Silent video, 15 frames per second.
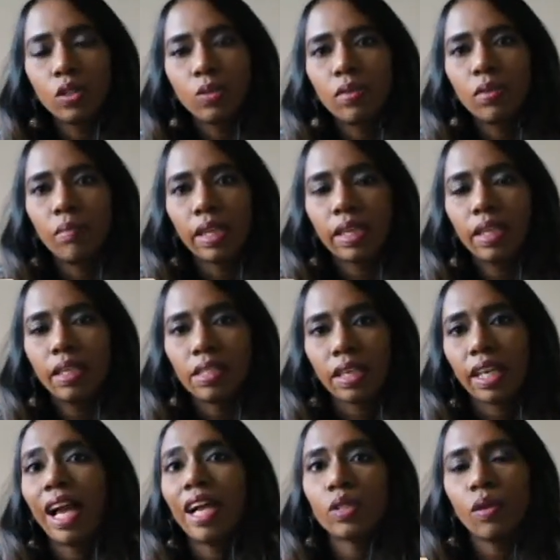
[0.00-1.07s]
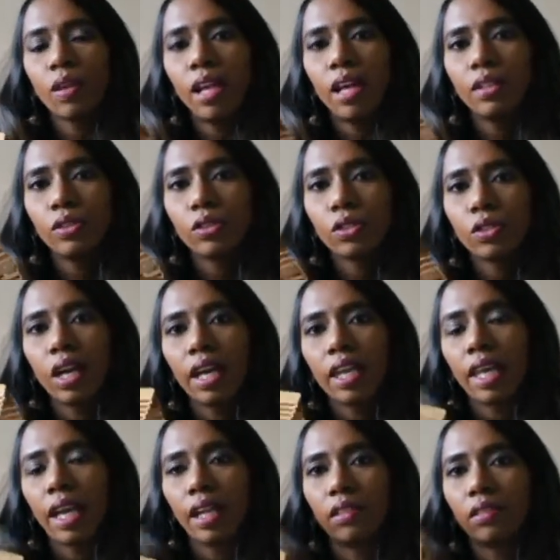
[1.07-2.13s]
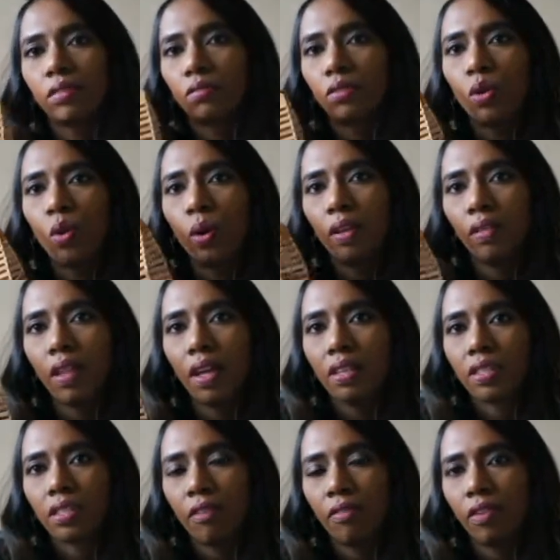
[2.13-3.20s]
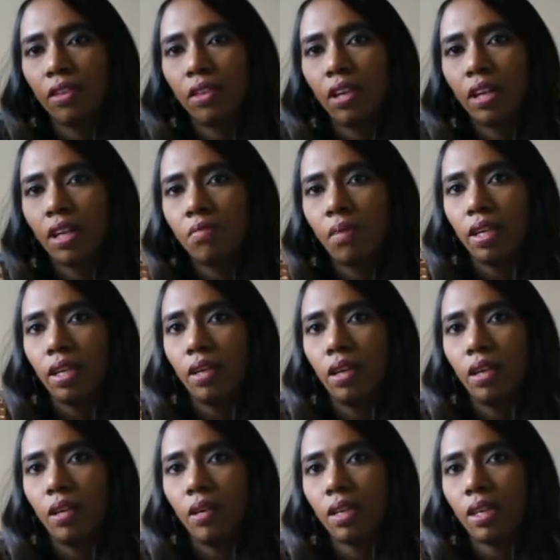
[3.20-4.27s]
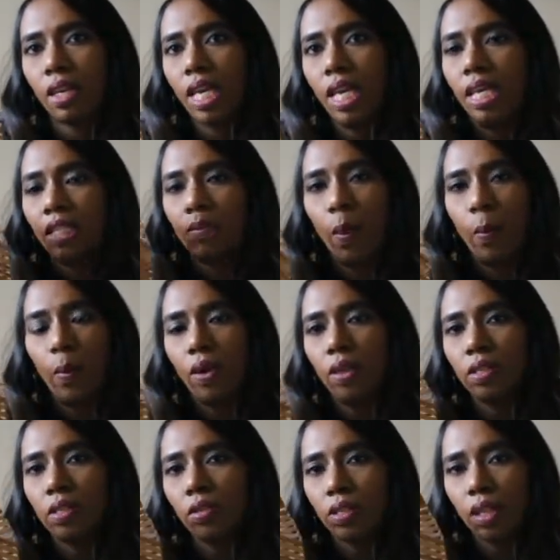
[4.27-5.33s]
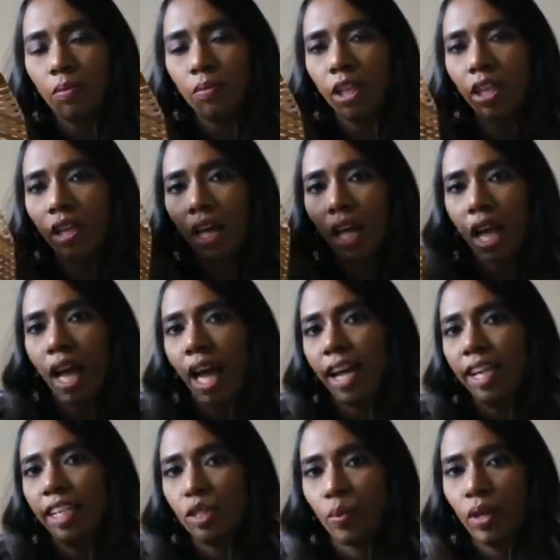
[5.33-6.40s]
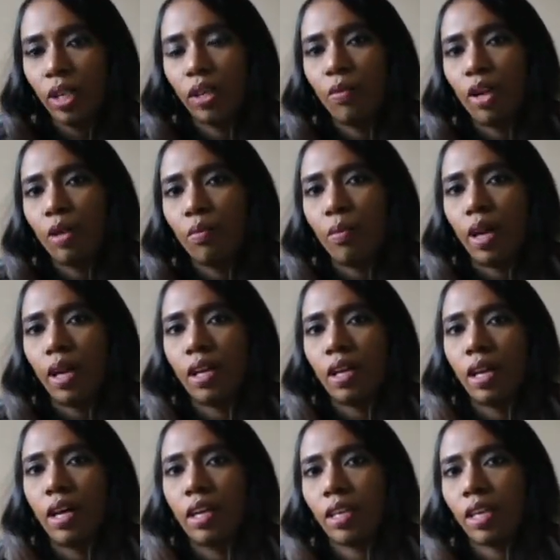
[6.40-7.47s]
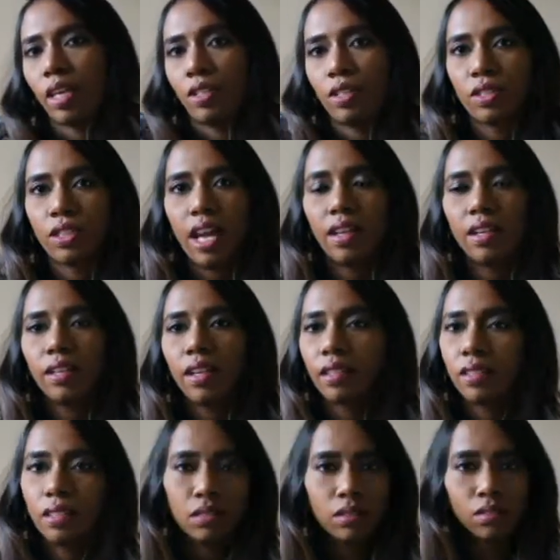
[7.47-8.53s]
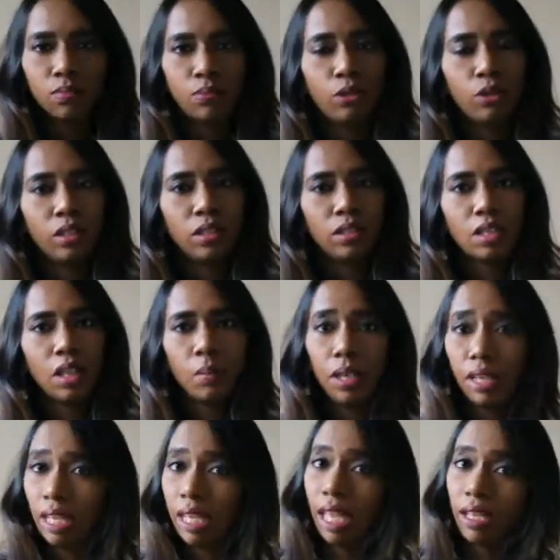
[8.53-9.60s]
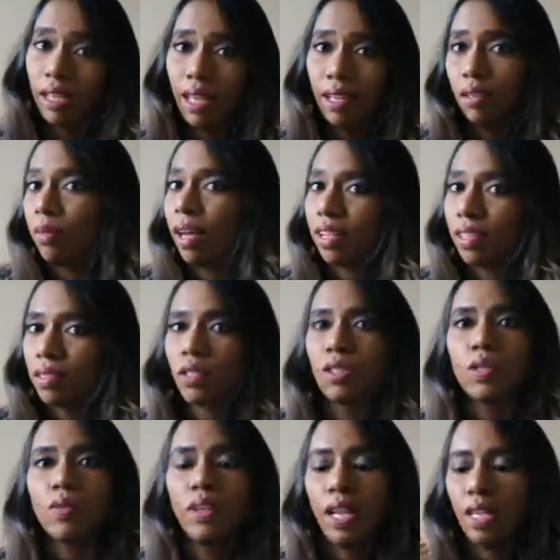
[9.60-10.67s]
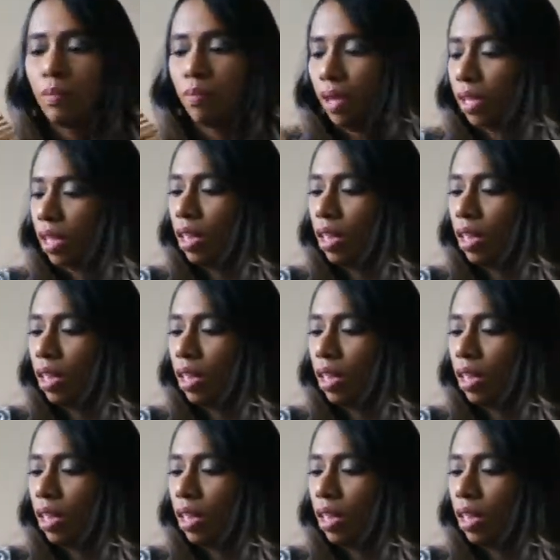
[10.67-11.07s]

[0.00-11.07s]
with my kids, a casual lunch. I can throw in their stuff in here and my keys, my purse or something, and it's a very great bag. I can just carry it like this, put it to the table and again carry it back. So it's a very nice bag.